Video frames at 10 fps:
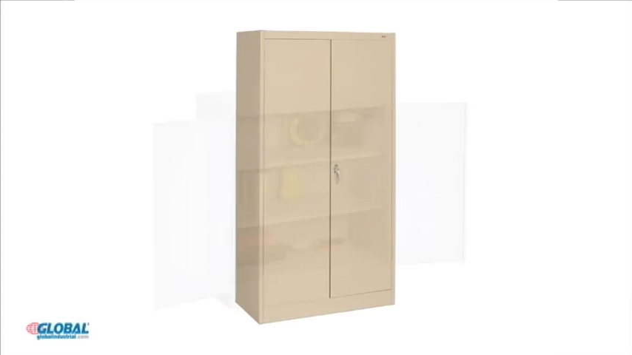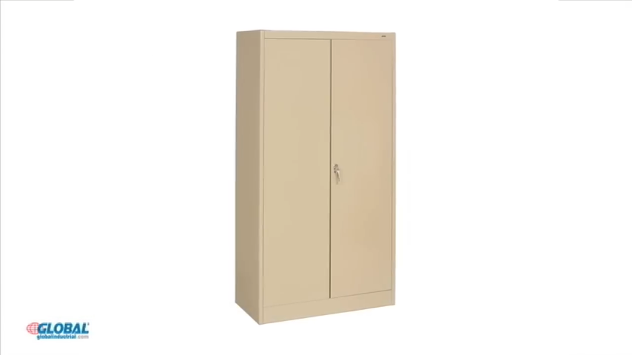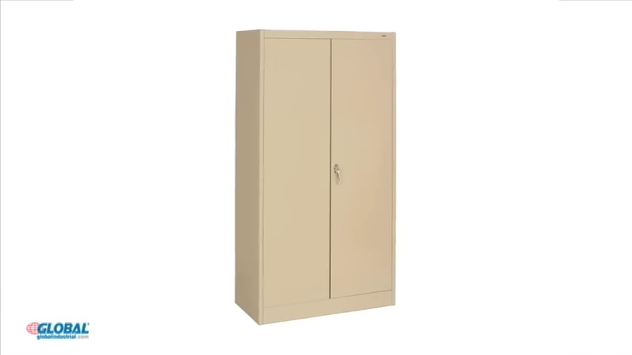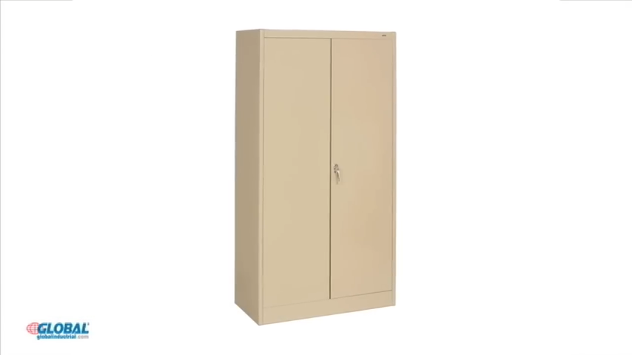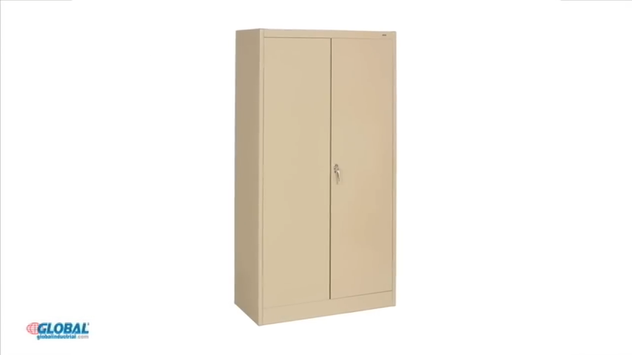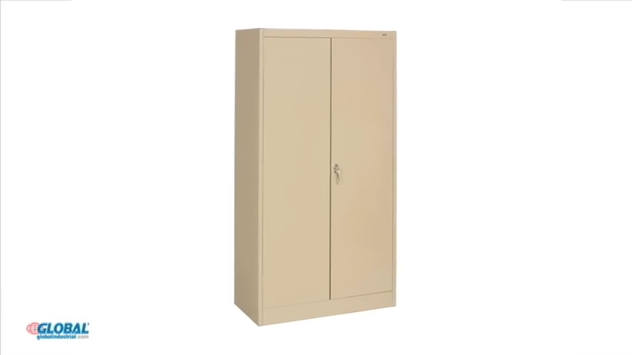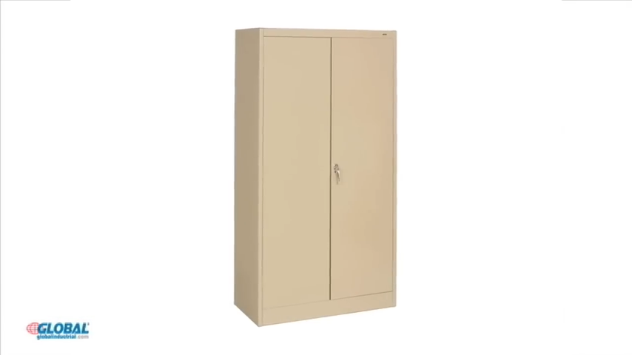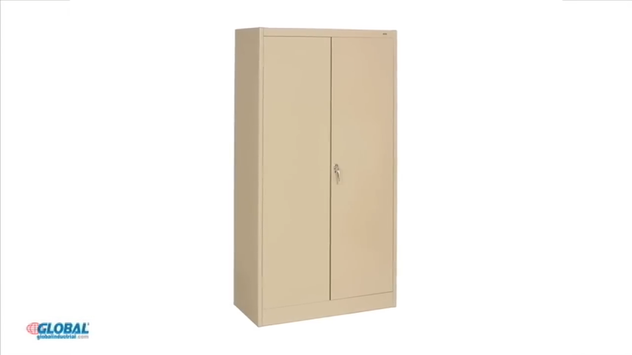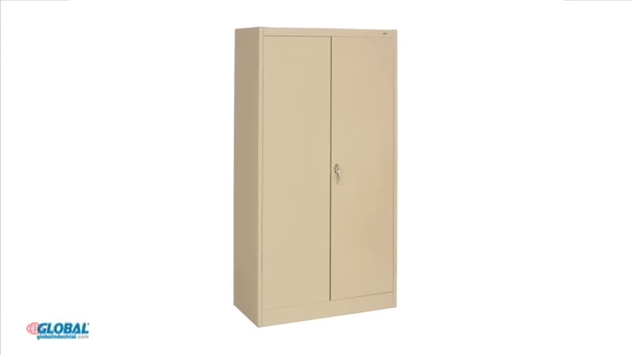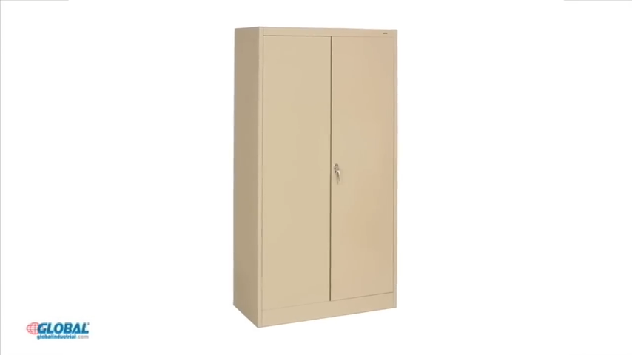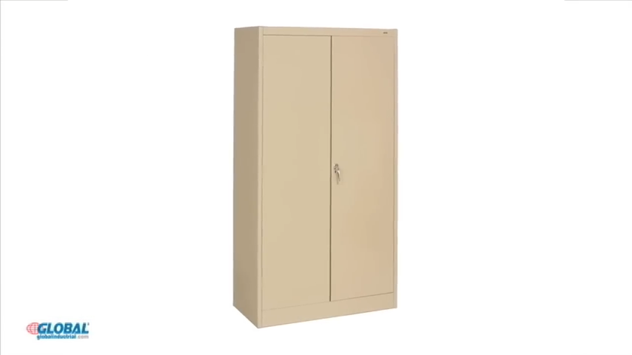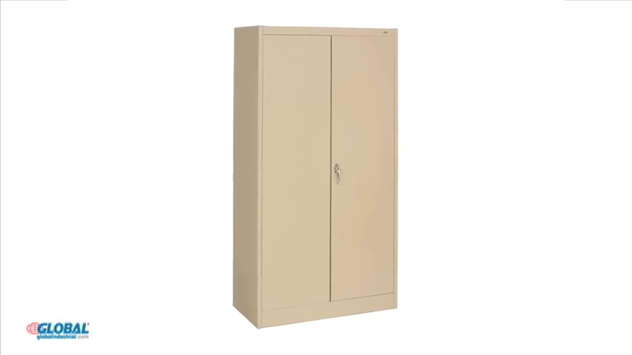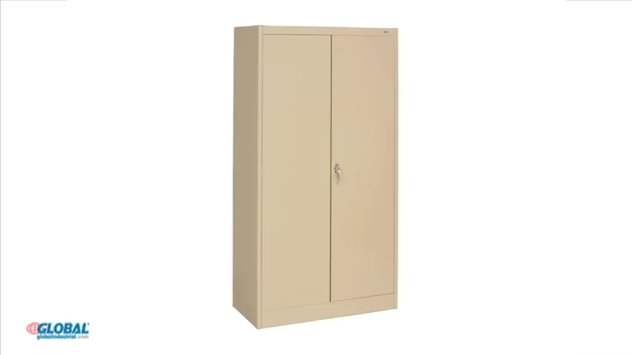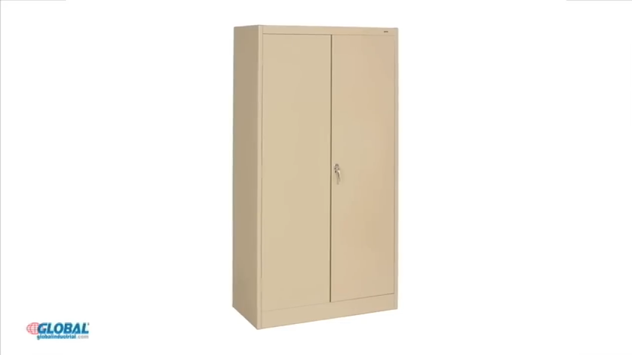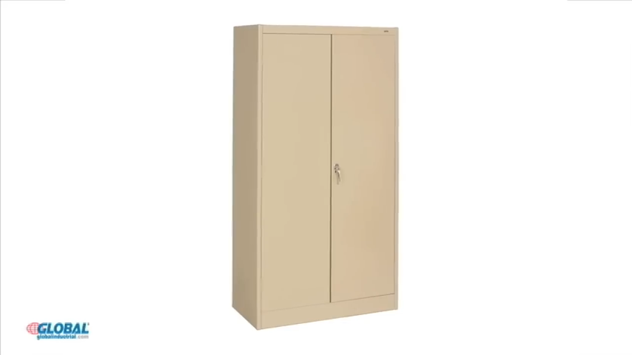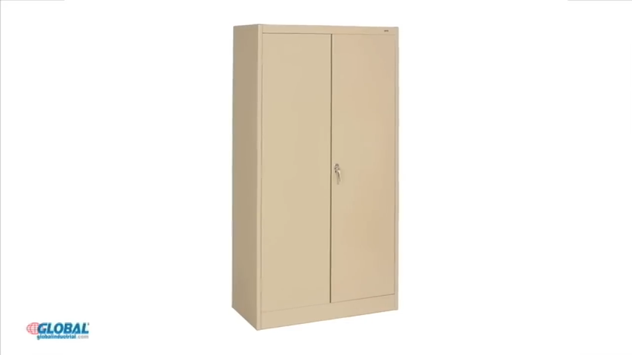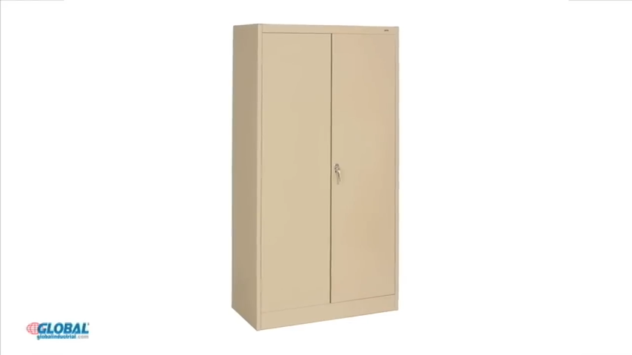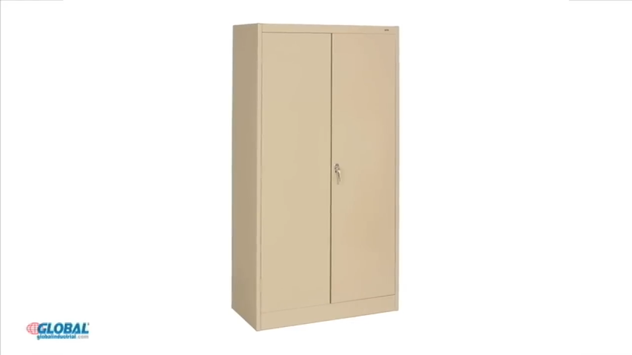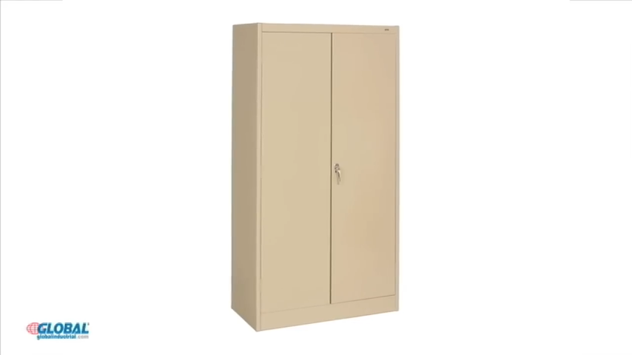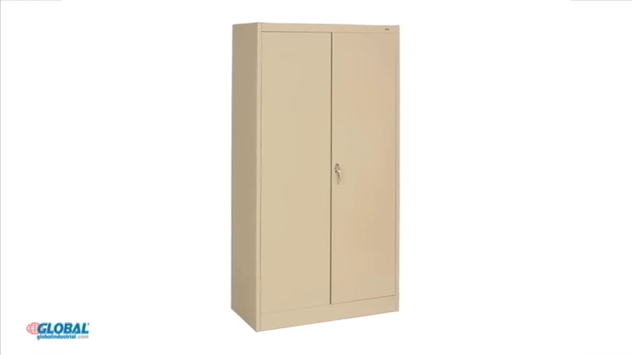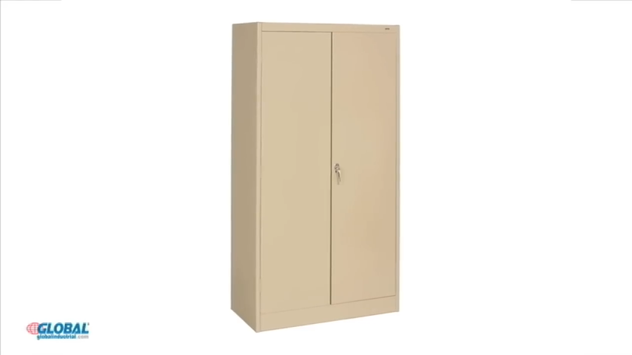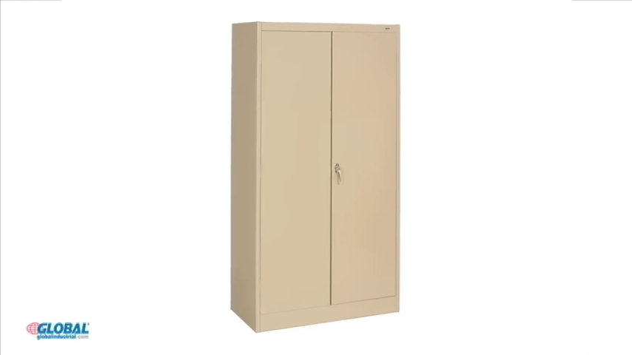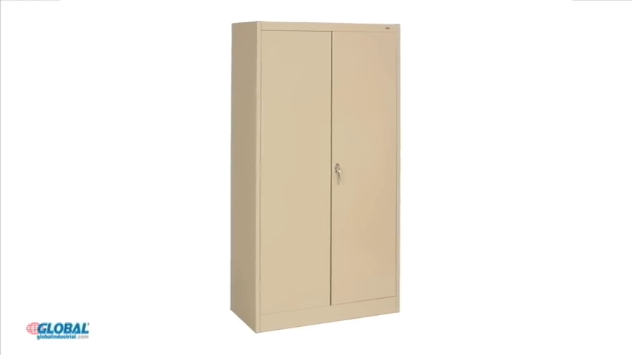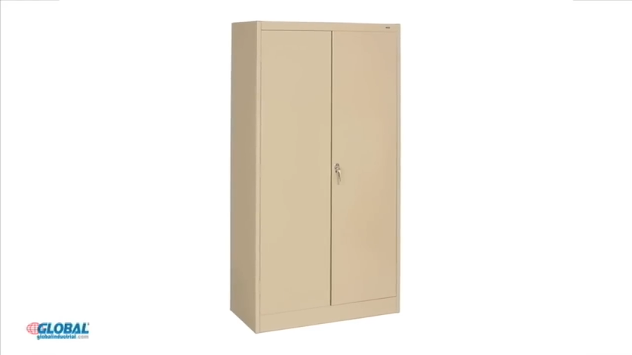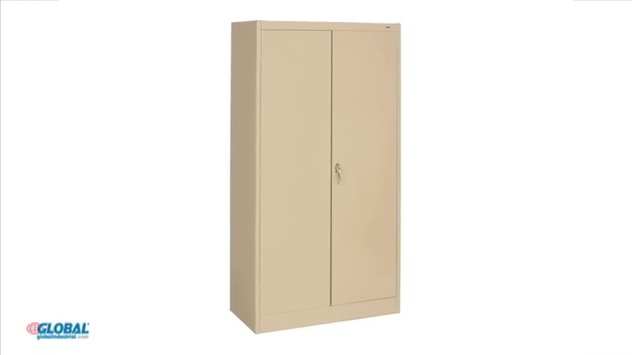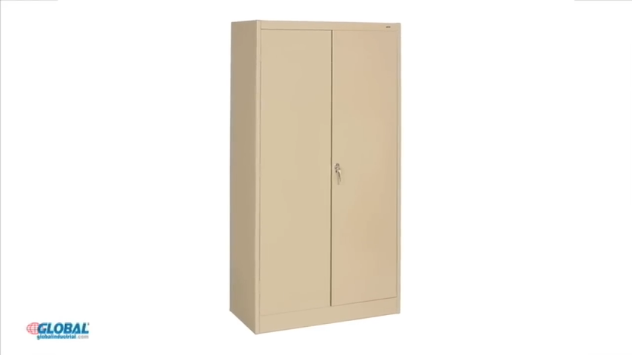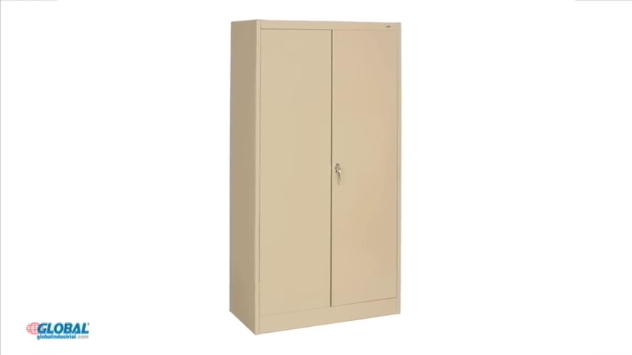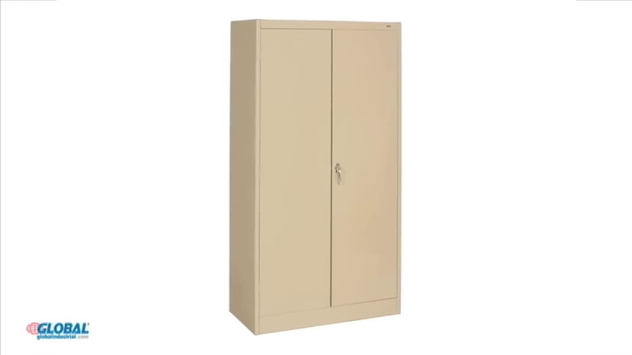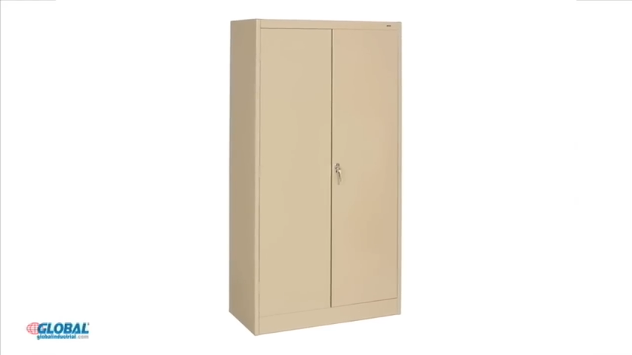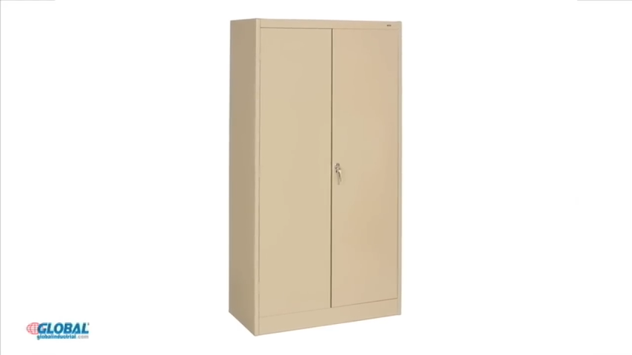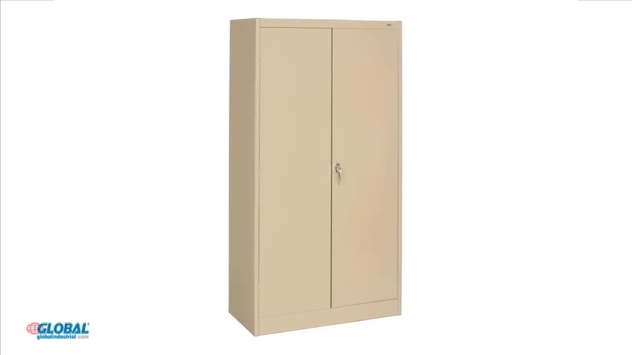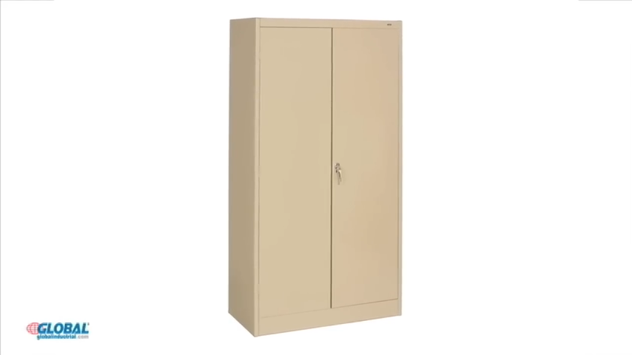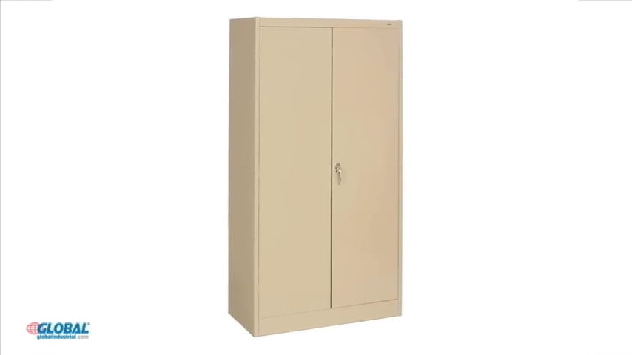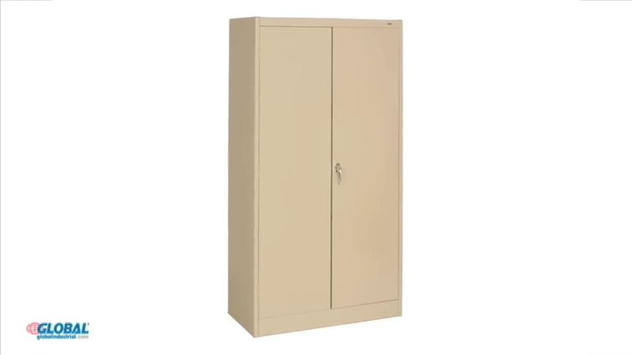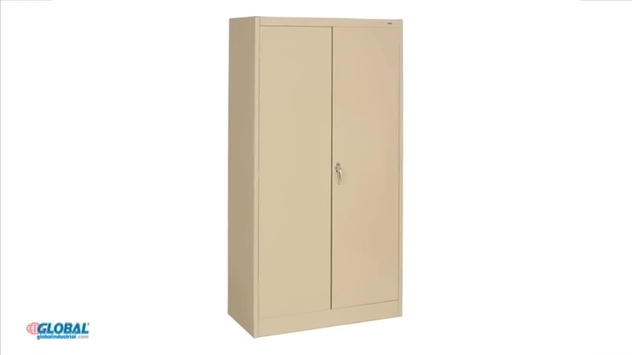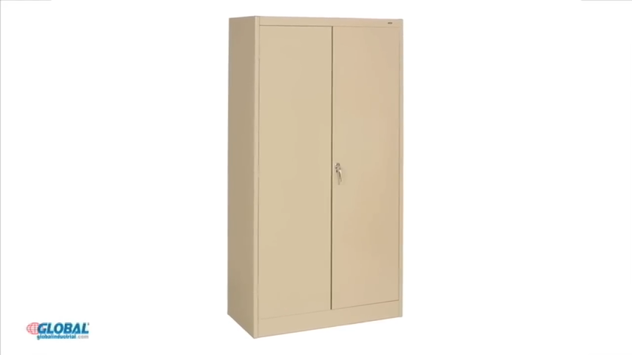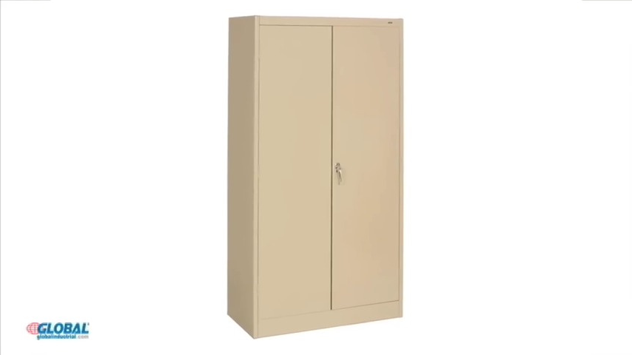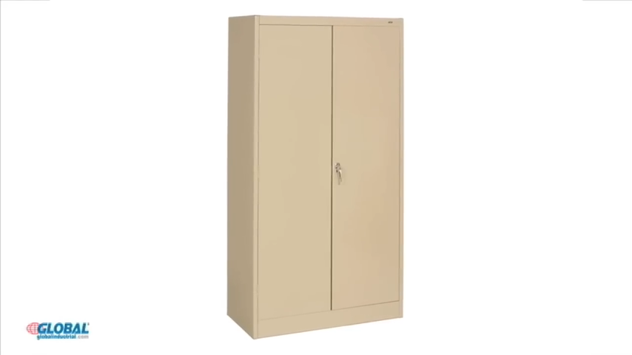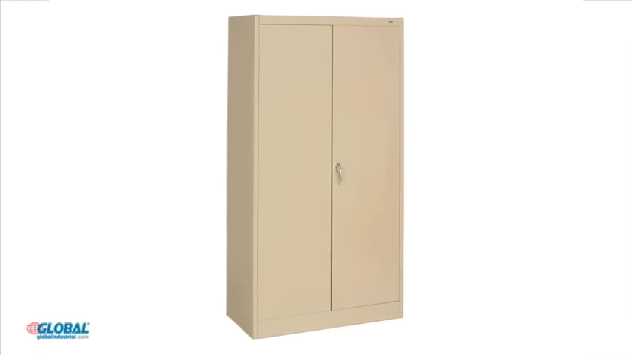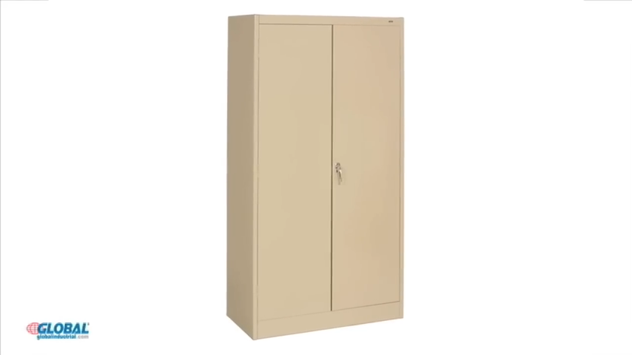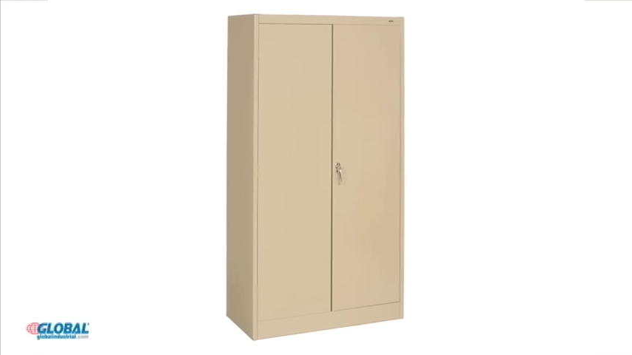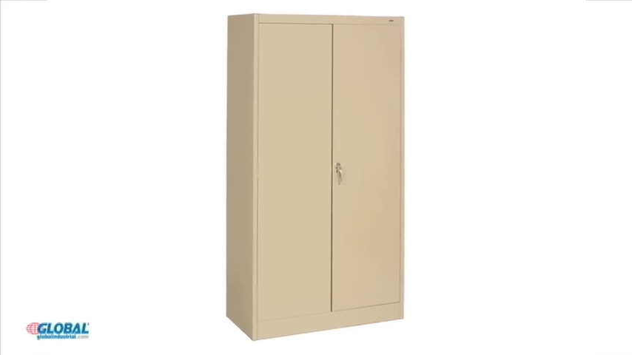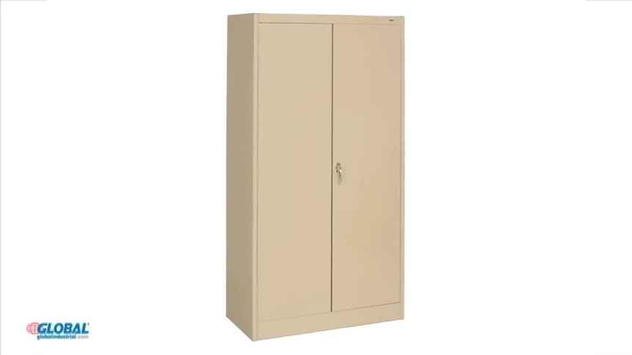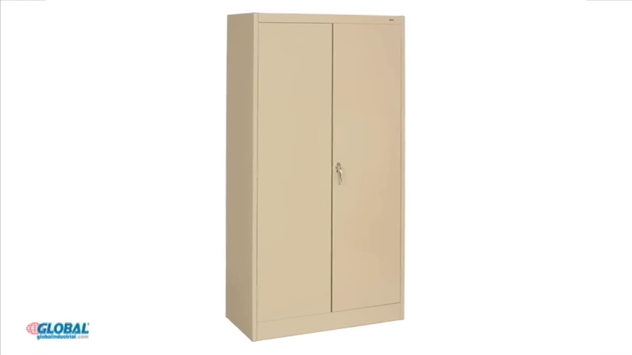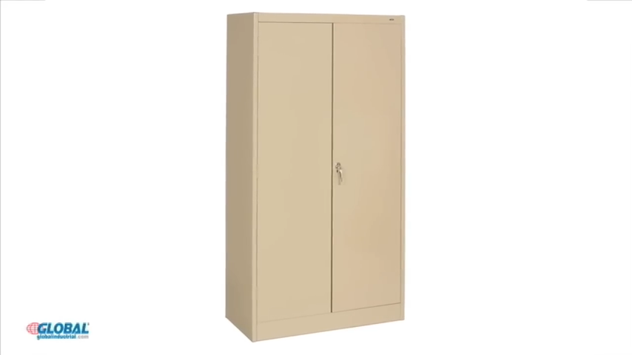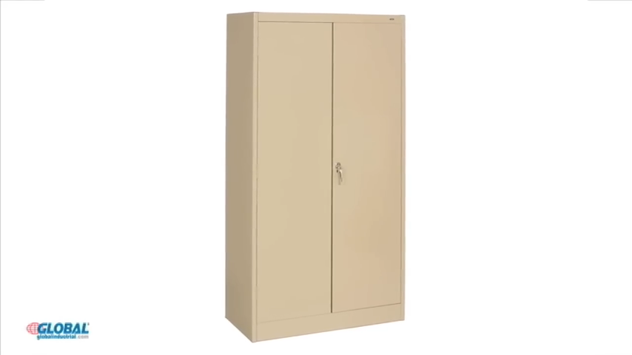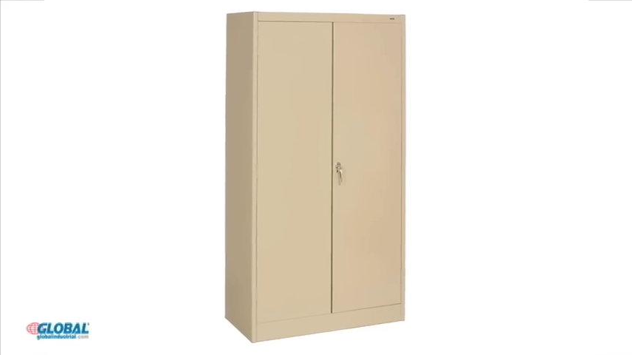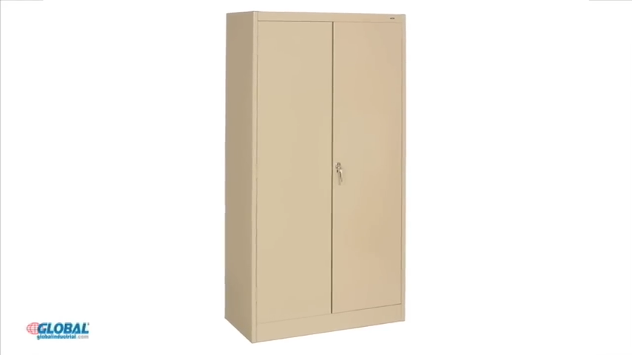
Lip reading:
Nobody's mouth can be seen.